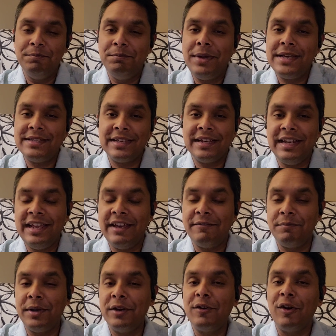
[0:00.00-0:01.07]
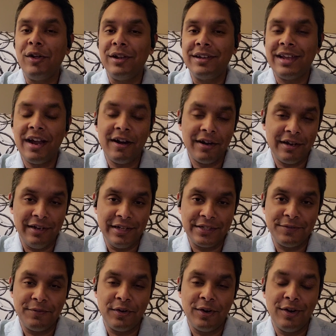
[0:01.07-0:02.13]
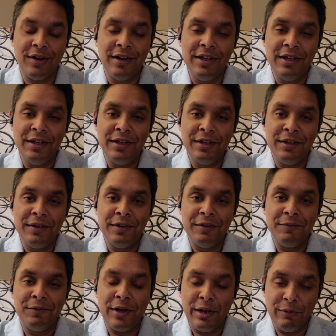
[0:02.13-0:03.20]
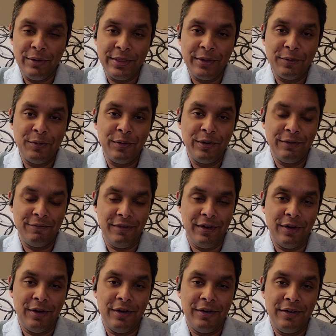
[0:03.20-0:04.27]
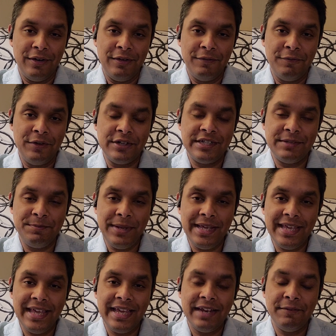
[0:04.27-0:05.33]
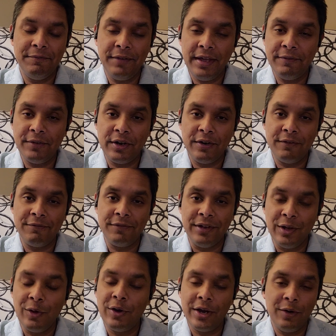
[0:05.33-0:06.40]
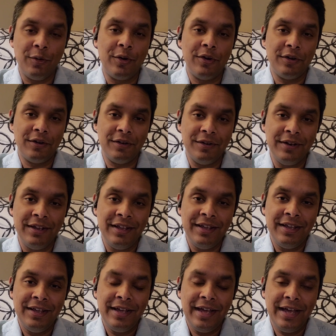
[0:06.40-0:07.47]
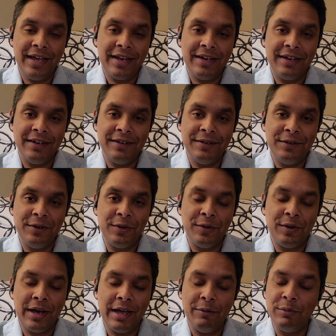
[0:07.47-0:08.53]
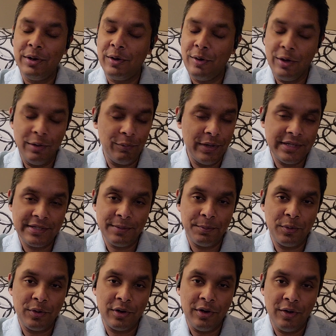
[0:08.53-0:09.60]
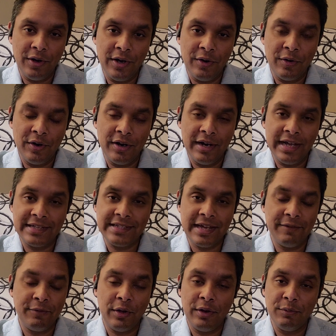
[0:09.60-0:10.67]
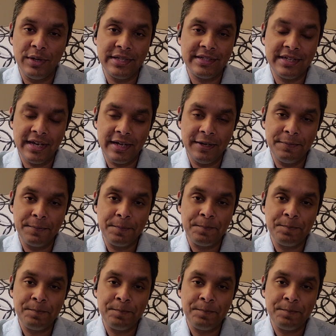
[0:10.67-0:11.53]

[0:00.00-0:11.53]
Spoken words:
basically have been called heartless for following the rule of law, for speaking in favor of law and order. And, you know, I will always support law and order, as I've always done.